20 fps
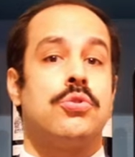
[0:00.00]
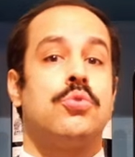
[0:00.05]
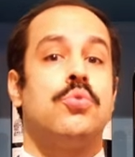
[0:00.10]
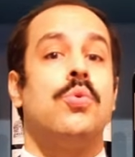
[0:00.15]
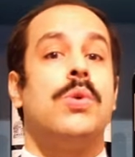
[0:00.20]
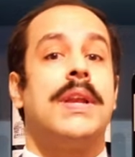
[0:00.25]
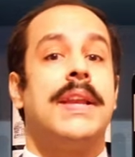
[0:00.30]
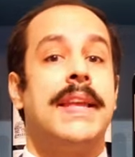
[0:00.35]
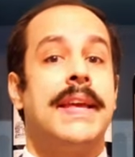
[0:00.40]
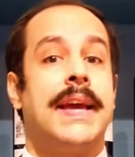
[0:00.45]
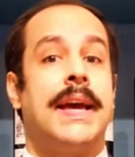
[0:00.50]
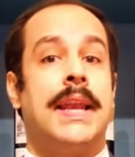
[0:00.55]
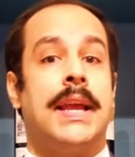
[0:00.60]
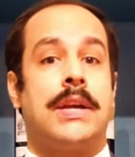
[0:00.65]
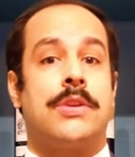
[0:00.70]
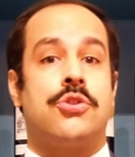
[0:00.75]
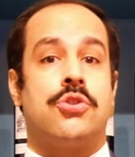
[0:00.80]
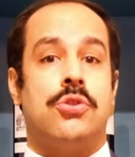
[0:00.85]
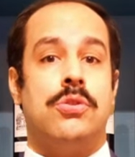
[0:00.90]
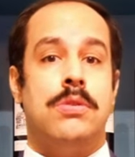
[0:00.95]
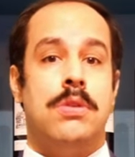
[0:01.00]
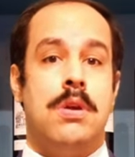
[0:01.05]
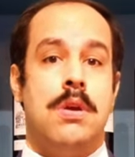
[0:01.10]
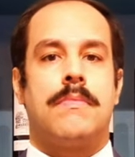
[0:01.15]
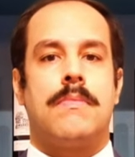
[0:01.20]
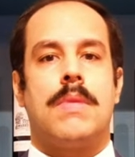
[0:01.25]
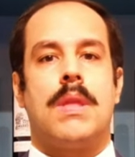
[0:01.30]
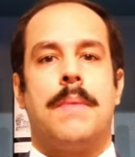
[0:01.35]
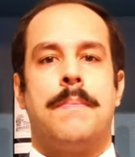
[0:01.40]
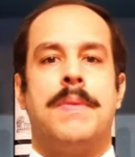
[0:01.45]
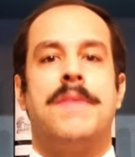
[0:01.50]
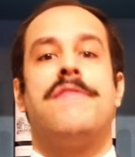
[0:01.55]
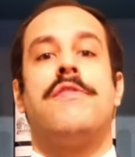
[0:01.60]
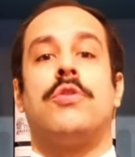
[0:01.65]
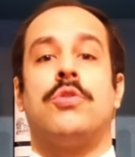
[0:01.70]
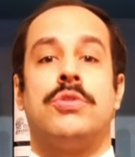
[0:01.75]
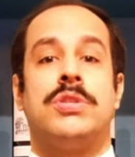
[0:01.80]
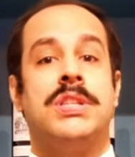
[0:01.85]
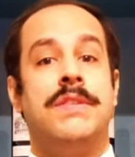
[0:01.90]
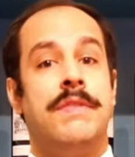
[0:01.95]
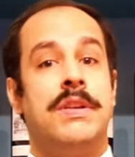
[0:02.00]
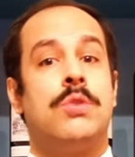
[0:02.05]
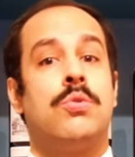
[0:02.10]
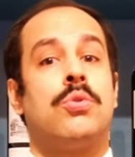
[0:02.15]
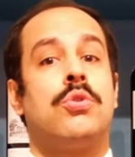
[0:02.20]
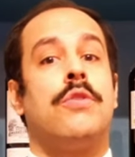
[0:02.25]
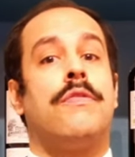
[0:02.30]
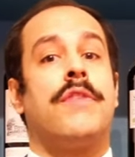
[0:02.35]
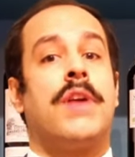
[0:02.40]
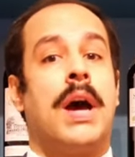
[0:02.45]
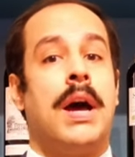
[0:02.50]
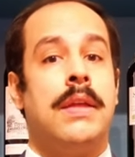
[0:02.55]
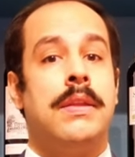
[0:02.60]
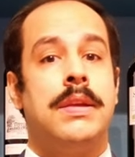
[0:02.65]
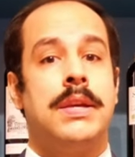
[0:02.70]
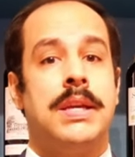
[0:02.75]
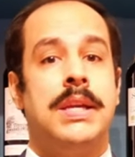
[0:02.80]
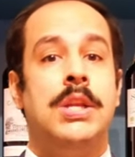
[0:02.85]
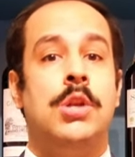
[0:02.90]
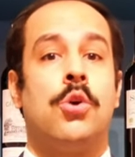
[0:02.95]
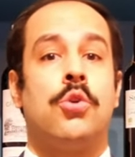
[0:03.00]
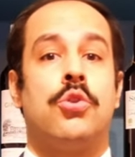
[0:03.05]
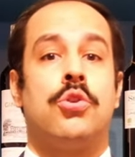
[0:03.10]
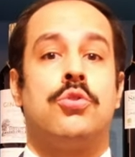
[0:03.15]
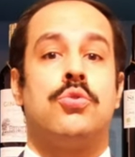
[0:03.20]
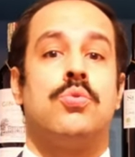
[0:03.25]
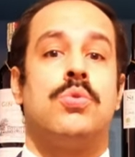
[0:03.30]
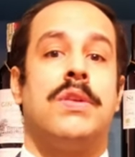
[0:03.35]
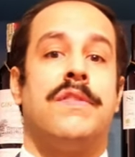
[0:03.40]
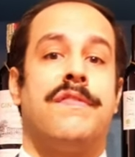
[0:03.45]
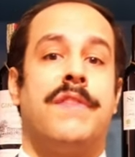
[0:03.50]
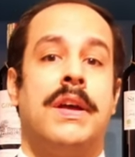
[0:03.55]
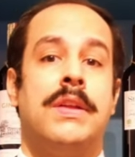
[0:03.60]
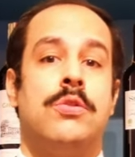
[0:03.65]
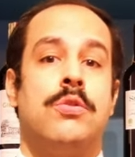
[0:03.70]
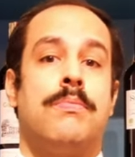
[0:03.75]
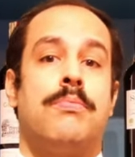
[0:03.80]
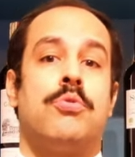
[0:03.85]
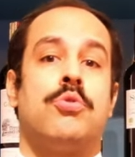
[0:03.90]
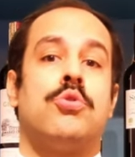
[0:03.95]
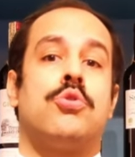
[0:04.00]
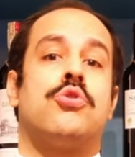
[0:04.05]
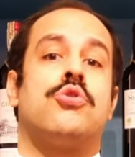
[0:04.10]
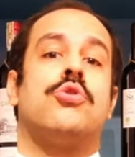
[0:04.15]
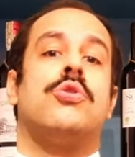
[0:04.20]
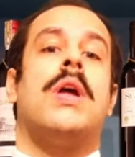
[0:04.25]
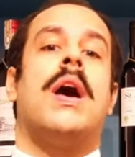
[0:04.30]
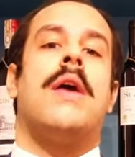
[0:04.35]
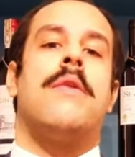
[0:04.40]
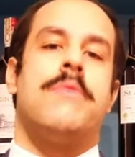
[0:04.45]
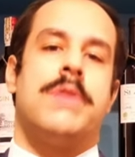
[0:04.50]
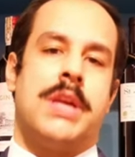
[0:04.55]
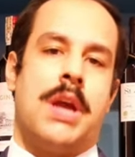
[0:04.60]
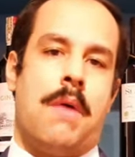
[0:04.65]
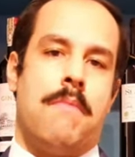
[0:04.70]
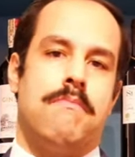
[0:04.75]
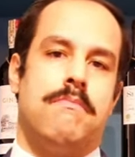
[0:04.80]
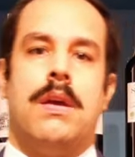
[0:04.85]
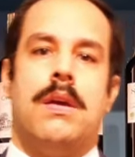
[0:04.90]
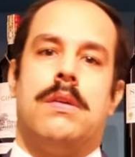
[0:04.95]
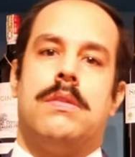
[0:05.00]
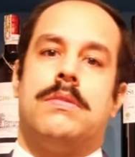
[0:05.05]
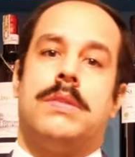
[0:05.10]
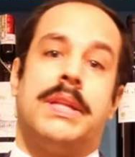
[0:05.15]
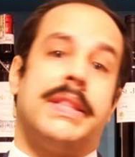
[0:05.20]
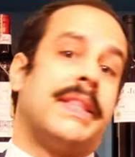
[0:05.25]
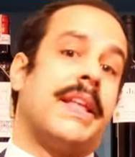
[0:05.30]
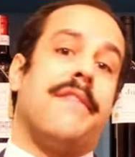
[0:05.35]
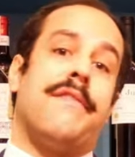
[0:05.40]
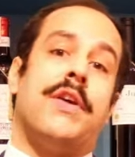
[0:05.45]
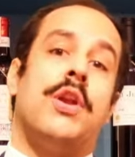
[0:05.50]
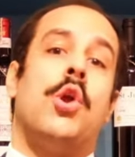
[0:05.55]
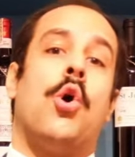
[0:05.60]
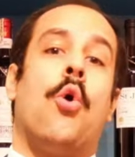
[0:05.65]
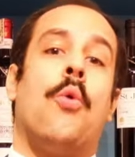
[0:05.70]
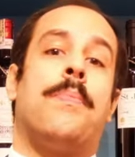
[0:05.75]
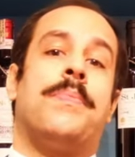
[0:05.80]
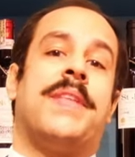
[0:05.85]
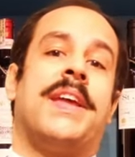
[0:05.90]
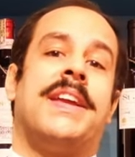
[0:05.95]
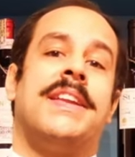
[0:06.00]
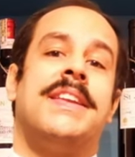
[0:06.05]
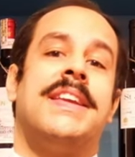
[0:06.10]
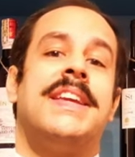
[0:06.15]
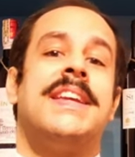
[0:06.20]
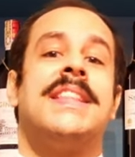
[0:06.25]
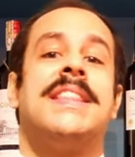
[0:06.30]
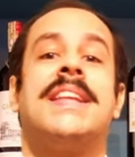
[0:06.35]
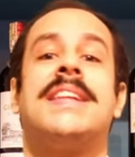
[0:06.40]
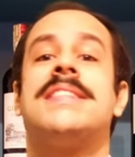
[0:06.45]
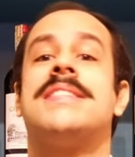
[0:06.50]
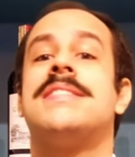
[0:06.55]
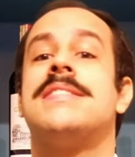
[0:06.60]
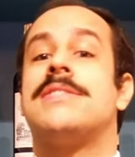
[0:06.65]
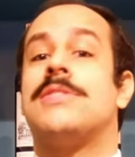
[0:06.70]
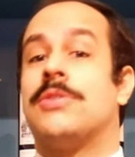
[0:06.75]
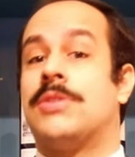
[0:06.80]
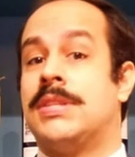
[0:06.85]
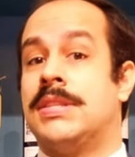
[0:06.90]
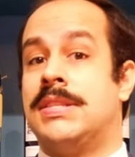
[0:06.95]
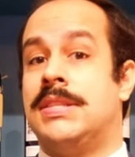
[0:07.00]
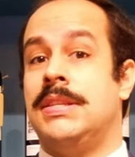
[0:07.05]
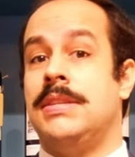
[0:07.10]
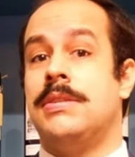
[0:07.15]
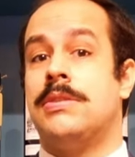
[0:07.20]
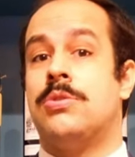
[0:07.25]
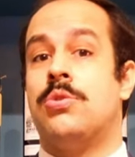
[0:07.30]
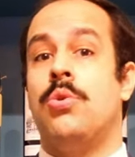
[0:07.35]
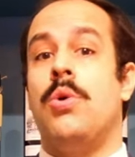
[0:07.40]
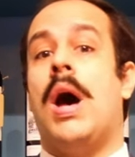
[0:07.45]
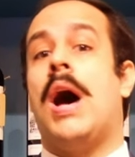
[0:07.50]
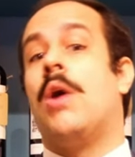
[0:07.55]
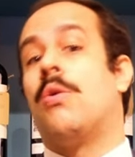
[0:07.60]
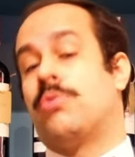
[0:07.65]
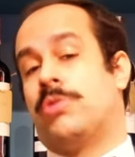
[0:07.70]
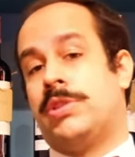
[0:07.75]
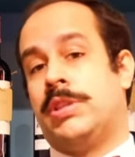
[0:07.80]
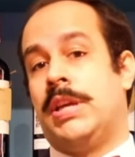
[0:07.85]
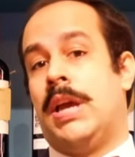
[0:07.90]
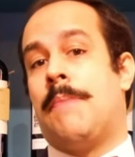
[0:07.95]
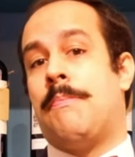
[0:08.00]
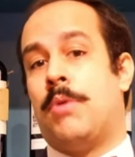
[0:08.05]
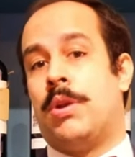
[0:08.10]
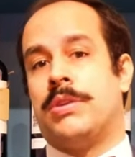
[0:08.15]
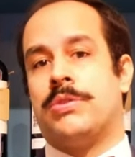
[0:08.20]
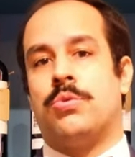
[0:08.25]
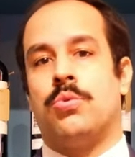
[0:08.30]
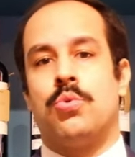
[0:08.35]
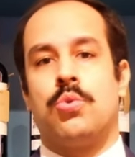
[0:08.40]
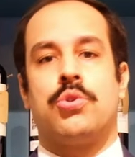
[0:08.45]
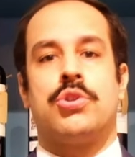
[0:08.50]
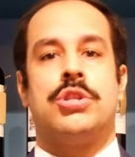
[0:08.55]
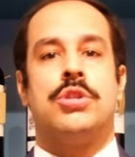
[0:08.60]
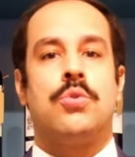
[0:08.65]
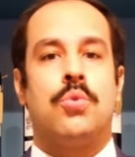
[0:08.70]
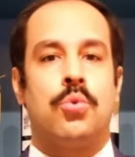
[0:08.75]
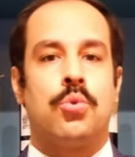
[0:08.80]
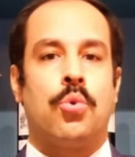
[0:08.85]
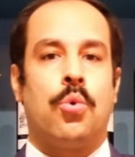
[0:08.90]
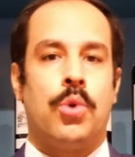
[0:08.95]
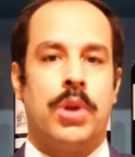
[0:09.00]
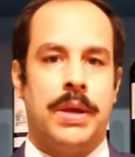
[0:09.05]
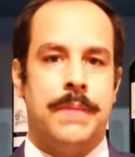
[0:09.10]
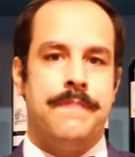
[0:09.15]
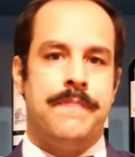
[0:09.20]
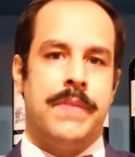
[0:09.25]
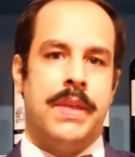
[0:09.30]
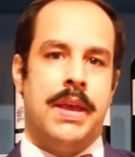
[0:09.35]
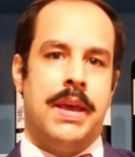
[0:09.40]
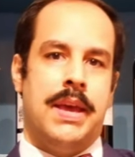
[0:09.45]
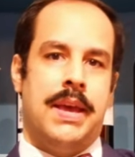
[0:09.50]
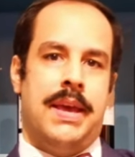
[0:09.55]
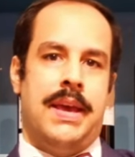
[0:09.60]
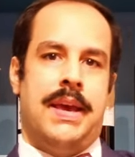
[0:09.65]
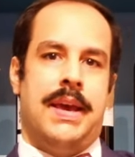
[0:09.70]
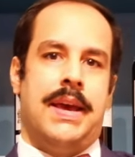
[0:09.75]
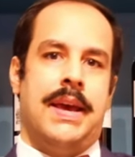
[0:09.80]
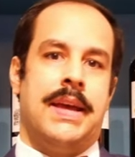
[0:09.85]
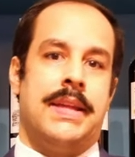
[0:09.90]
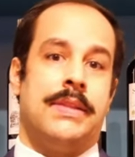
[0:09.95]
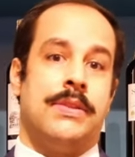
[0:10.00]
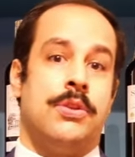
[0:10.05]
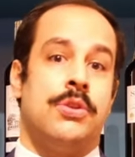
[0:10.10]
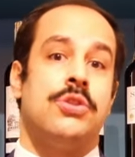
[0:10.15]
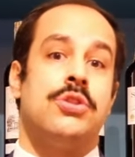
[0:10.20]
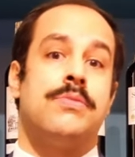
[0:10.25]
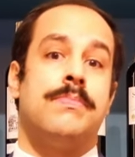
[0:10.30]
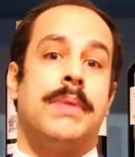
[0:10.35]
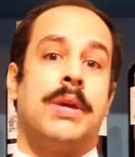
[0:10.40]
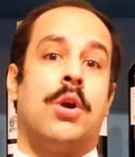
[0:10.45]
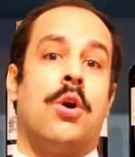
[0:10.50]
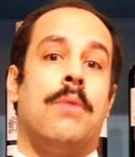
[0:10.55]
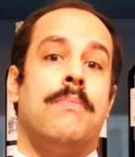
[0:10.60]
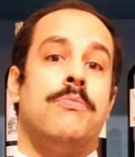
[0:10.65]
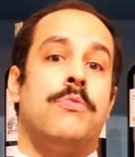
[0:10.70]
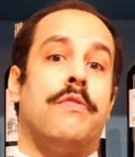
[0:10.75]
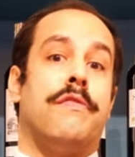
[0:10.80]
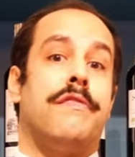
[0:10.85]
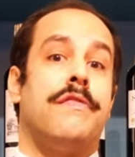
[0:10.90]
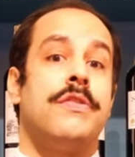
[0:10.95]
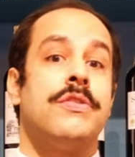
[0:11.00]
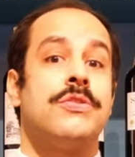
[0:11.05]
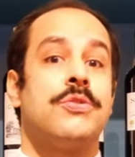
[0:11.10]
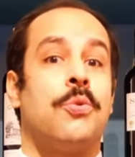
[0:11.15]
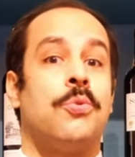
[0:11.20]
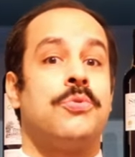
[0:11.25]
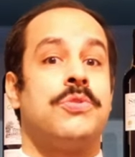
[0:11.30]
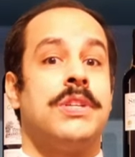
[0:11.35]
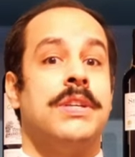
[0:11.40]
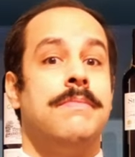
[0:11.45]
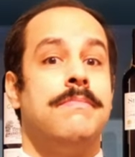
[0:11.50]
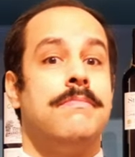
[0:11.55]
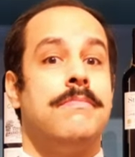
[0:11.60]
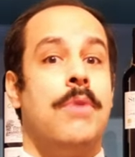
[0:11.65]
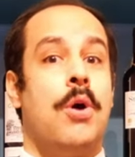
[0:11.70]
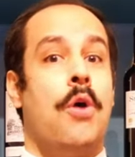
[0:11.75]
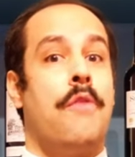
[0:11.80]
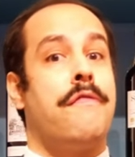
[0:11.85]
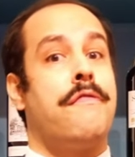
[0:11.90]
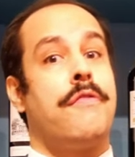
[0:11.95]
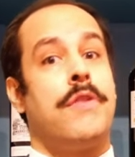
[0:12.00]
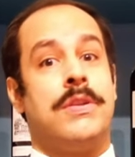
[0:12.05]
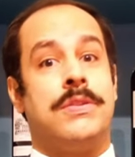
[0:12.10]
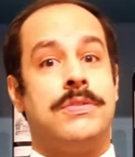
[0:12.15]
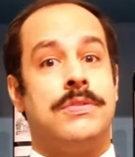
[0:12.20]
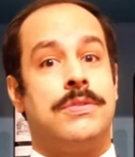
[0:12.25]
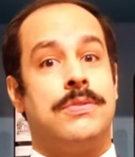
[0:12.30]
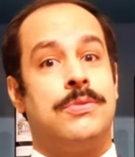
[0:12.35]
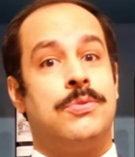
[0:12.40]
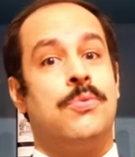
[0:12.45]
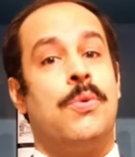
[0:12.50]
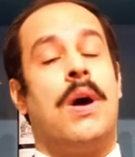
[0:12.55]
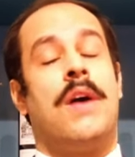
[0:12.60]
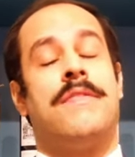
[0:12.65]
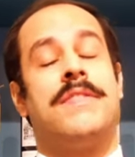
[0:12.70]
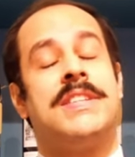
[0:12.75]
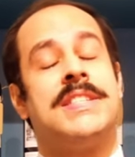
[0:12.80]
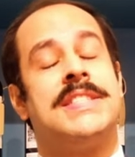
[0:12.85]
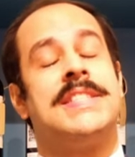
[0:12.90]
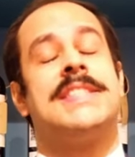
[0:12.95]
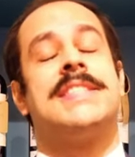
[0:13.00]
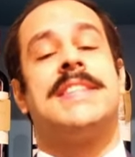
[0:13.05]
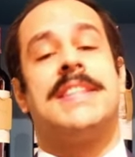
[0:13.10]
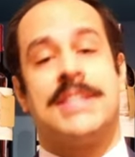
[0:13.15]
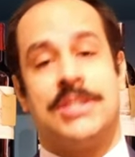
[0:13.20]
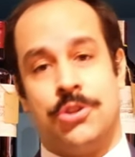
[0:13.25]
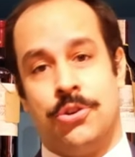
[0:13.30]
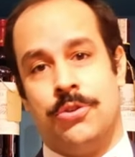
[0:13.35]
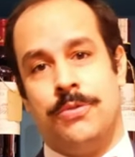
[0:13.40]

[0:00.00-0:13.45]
took legal action before the Civil Court of Guard in order to define the production area. Then Tavel obtained in 1936 the AOC, appellation d'origine contrôlée, and thus become the first rosé of France to have this distinction.